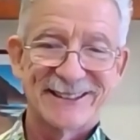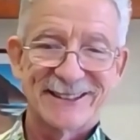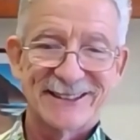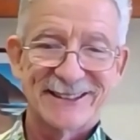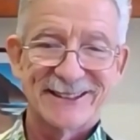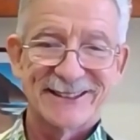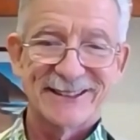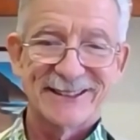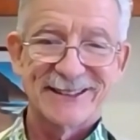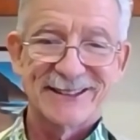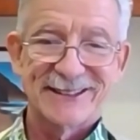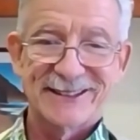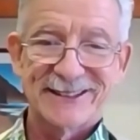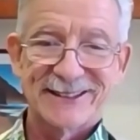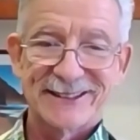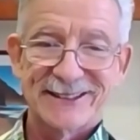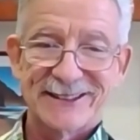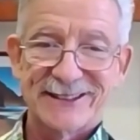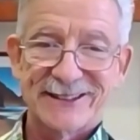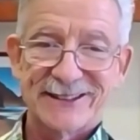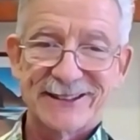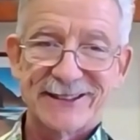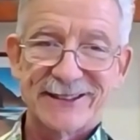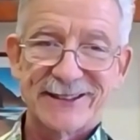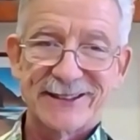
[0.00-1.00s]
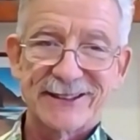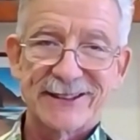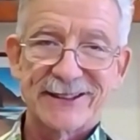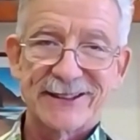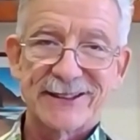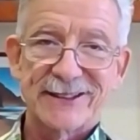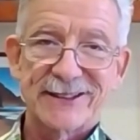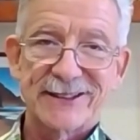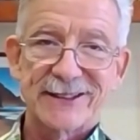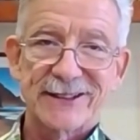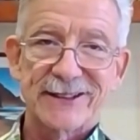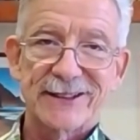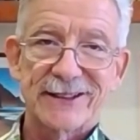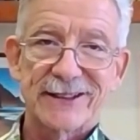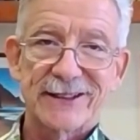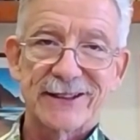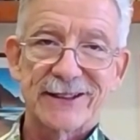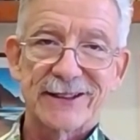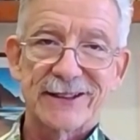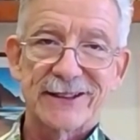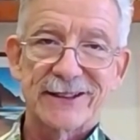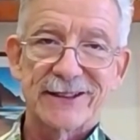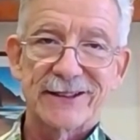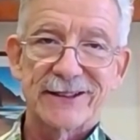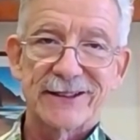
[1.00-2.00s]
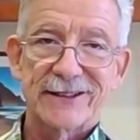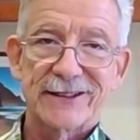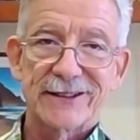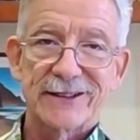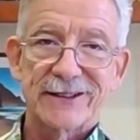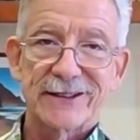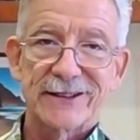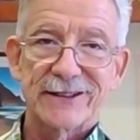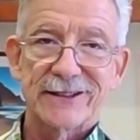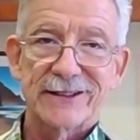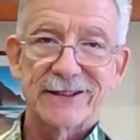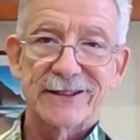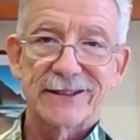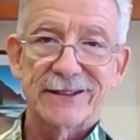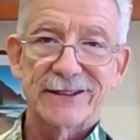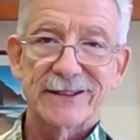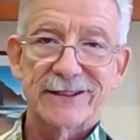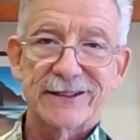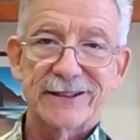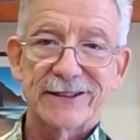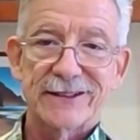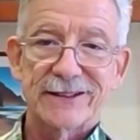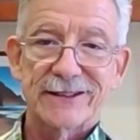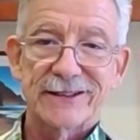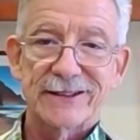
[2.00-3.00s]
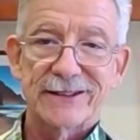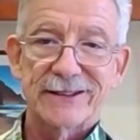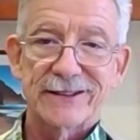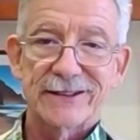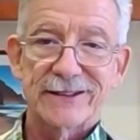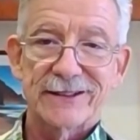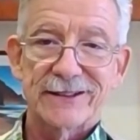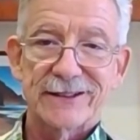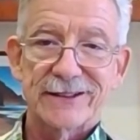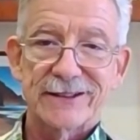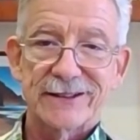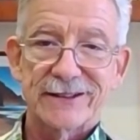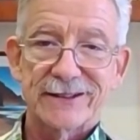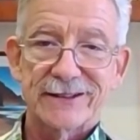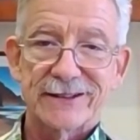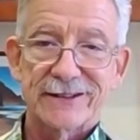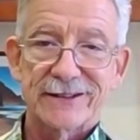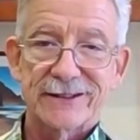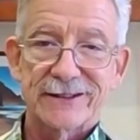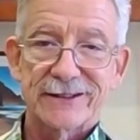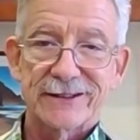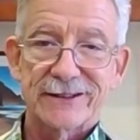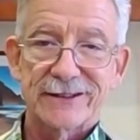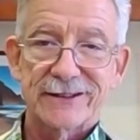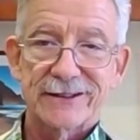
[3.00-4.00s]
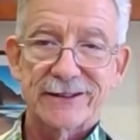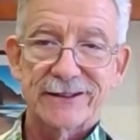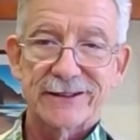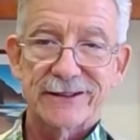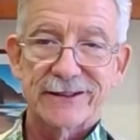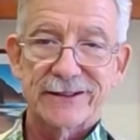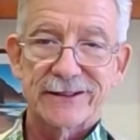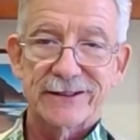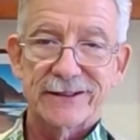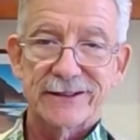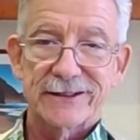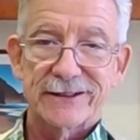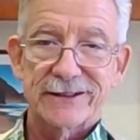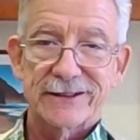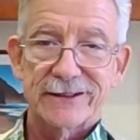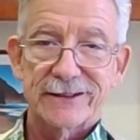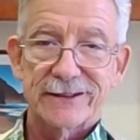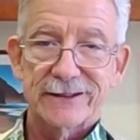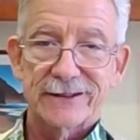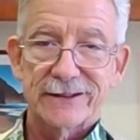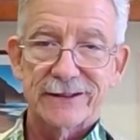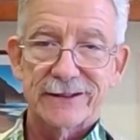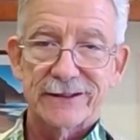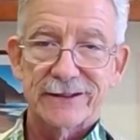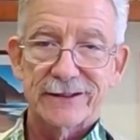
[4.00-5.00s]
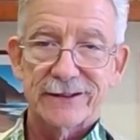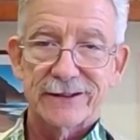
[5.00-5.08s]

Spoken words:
[no speech]